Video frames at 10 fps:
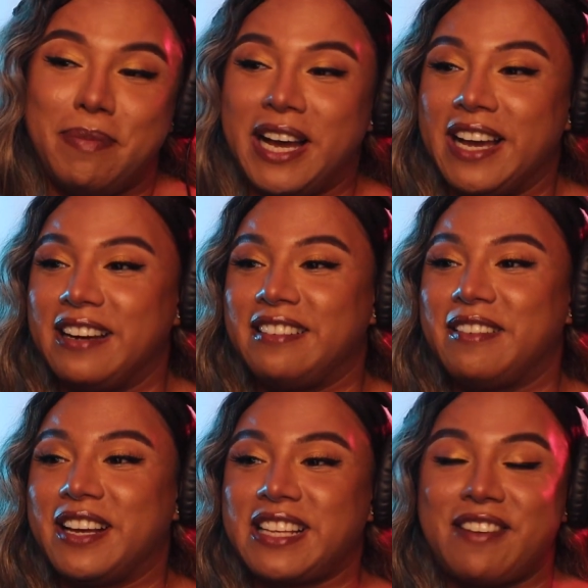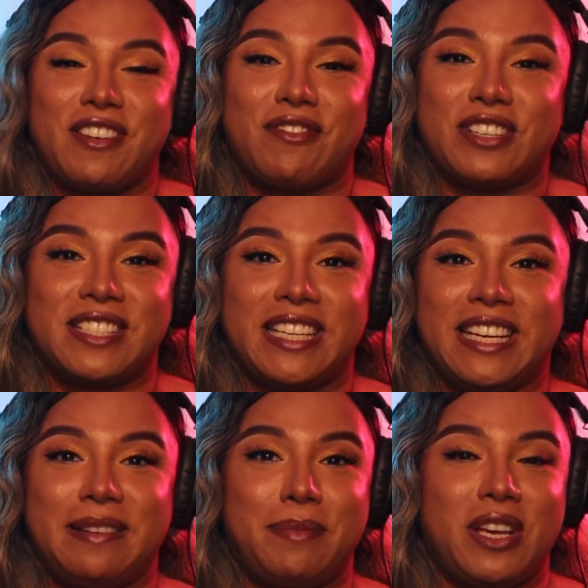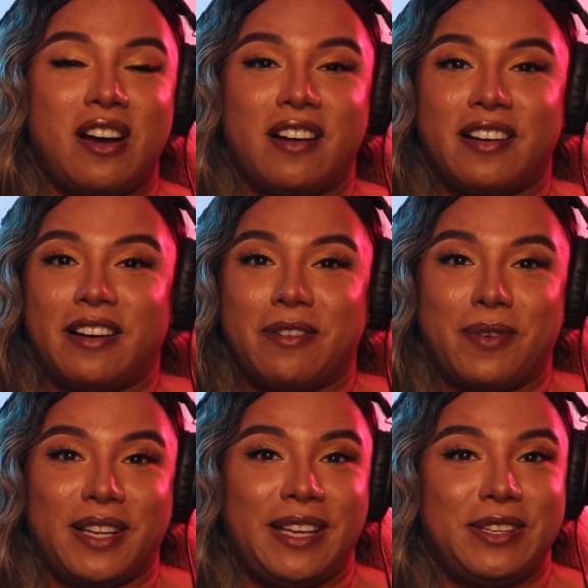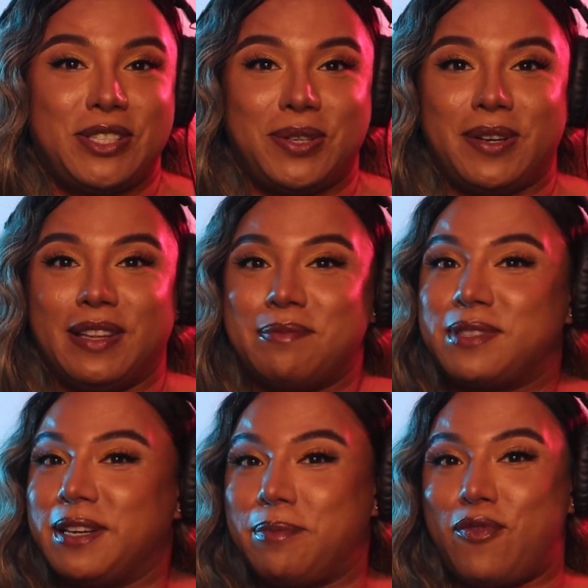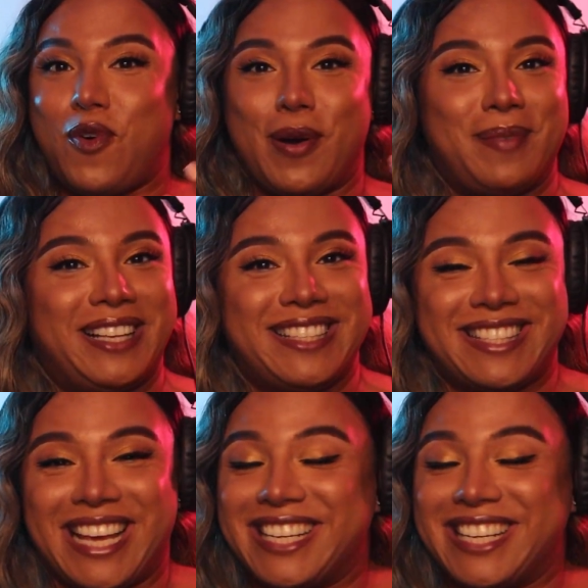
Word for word: but because I've never seen Bianca really do a lip sync performance.